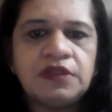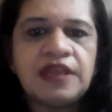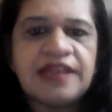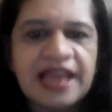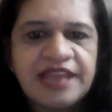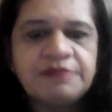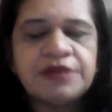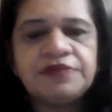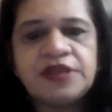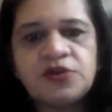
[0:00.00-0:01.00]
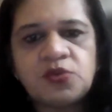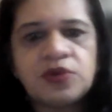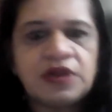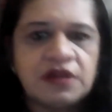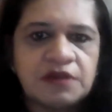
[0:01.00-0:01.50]
line between
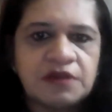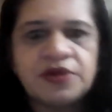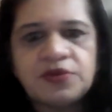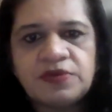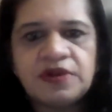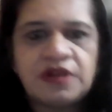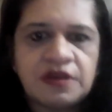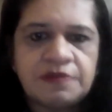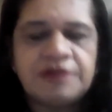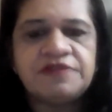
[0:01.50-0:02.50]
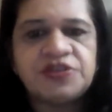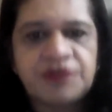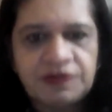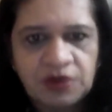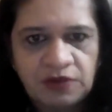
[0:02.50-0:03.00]
rural, urban, which we
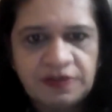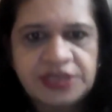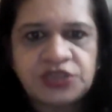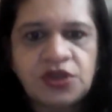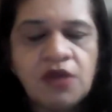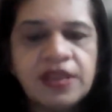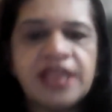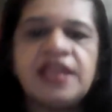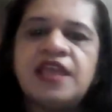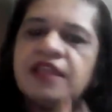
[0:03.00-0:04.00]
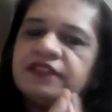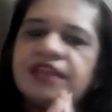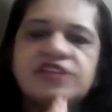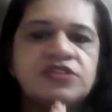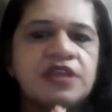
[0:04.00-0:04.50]
have always talking,
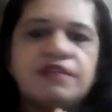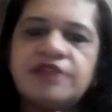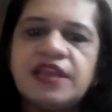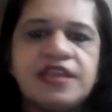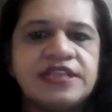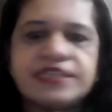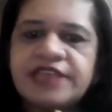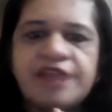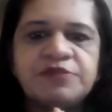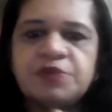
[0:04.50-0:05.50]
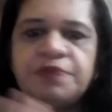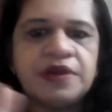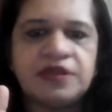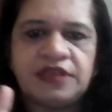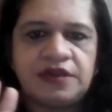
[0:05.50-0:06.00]
that really it's time to
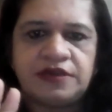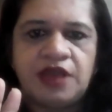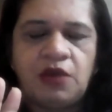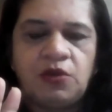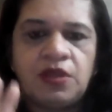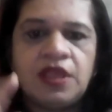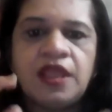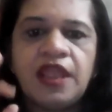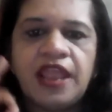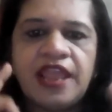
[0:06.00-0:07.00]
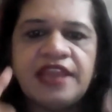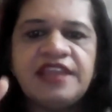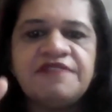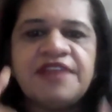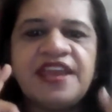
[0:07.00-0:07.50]
blur that now.
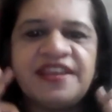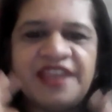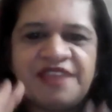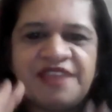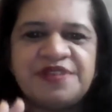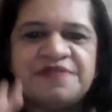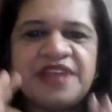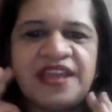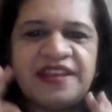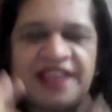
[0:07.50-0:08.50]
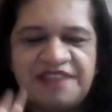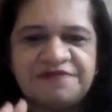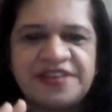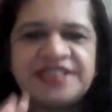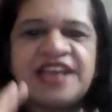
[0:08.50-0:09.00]
Anywhere, everywhere,
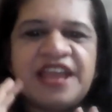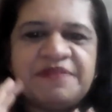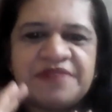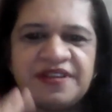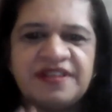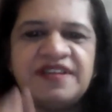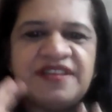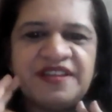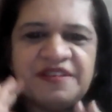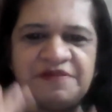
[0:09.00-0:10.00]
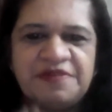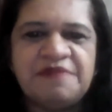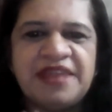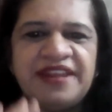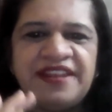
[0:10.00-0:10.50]
every time girl,
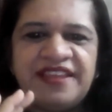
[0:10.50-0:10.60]
women